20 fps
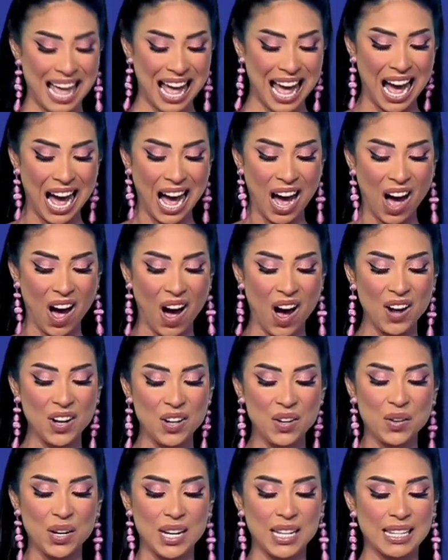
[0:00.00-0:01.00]

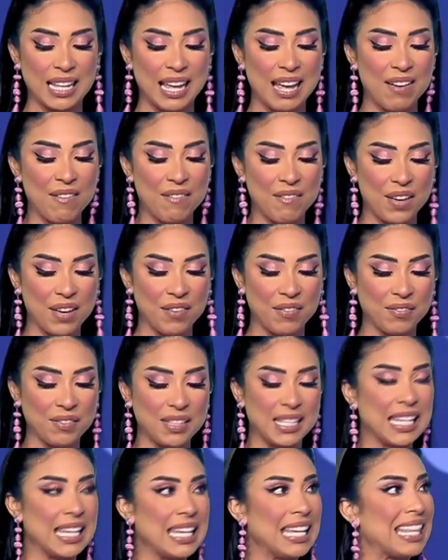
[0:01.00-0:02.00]

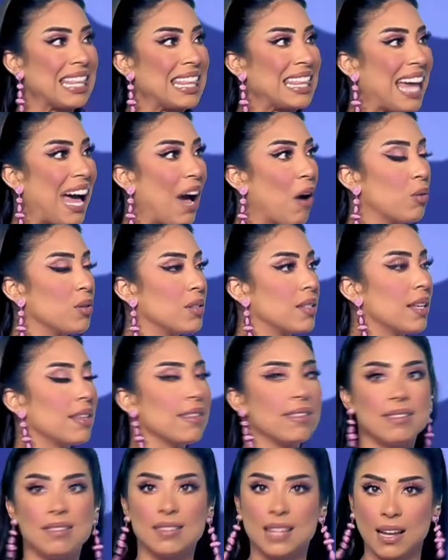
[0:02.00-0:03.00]
150,000
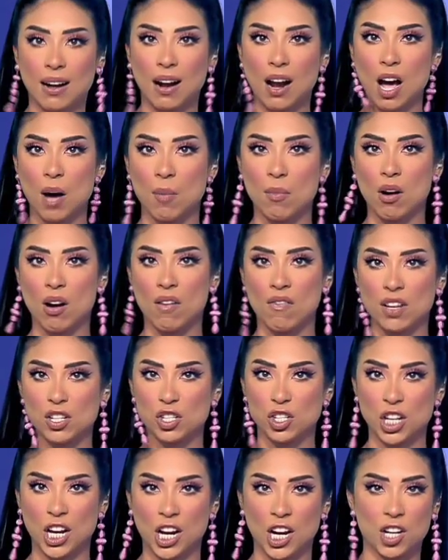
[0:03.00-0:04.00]
dirham of a
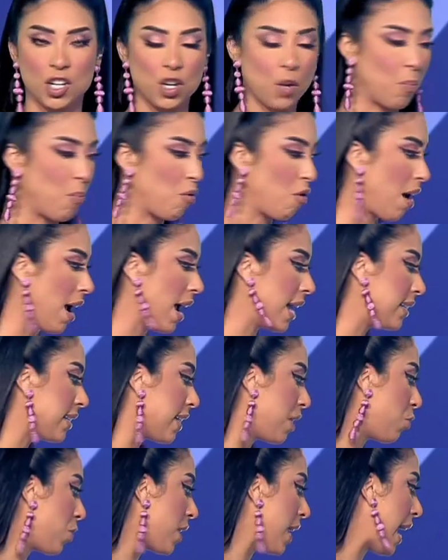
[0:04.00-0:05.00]
shared prize.
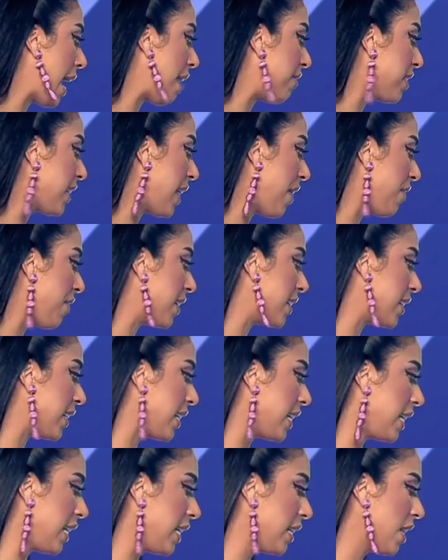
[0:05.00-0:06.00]
And we have
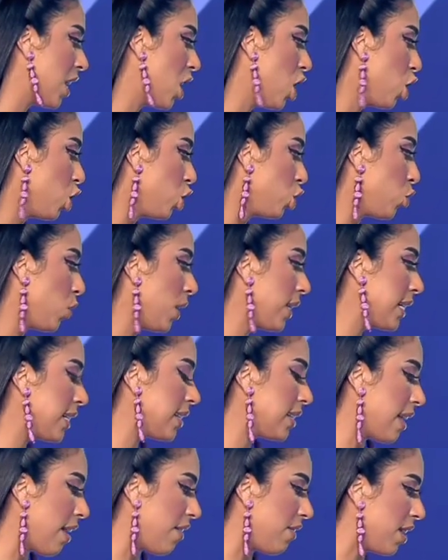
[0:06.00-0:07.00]
17,
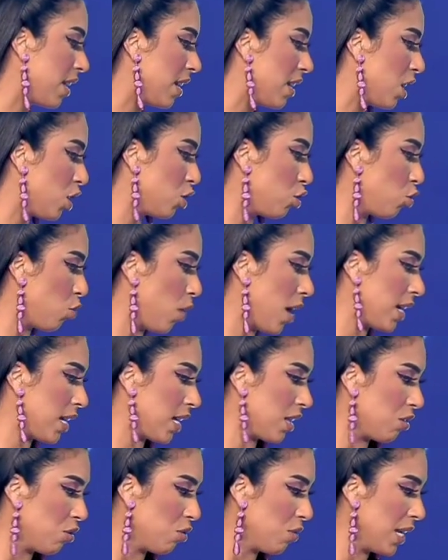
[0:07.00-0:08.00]
27,
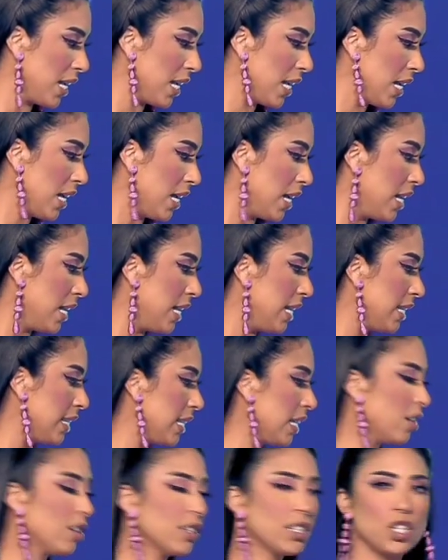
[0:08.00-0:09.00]
23,
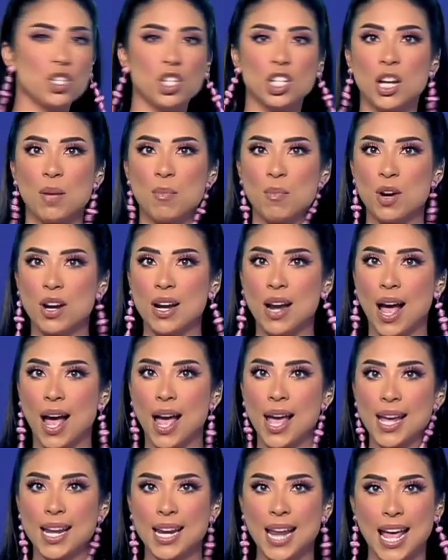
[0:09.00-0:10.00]
single digit number
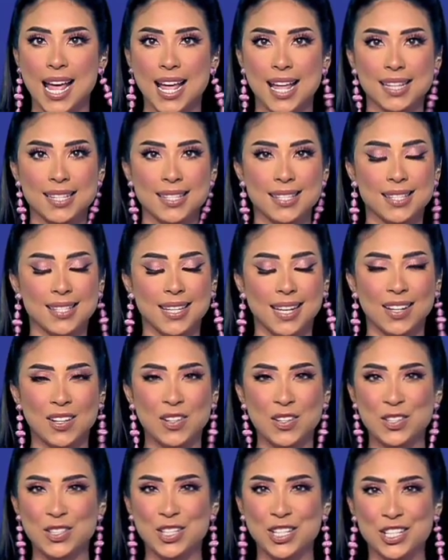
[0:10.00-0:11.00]
9, and
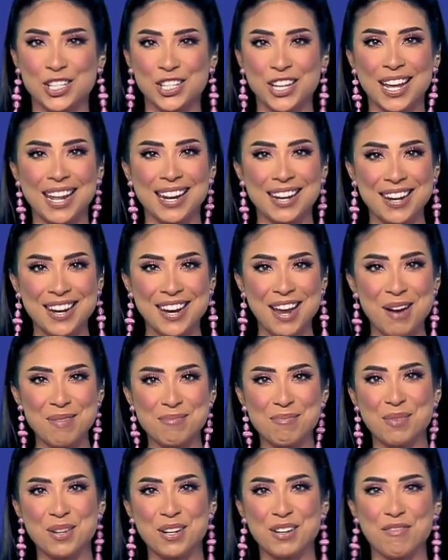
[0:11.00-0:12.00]
single digit
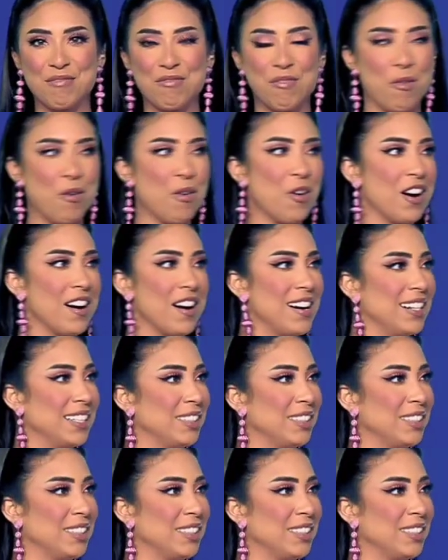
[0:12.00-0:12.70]
number 4.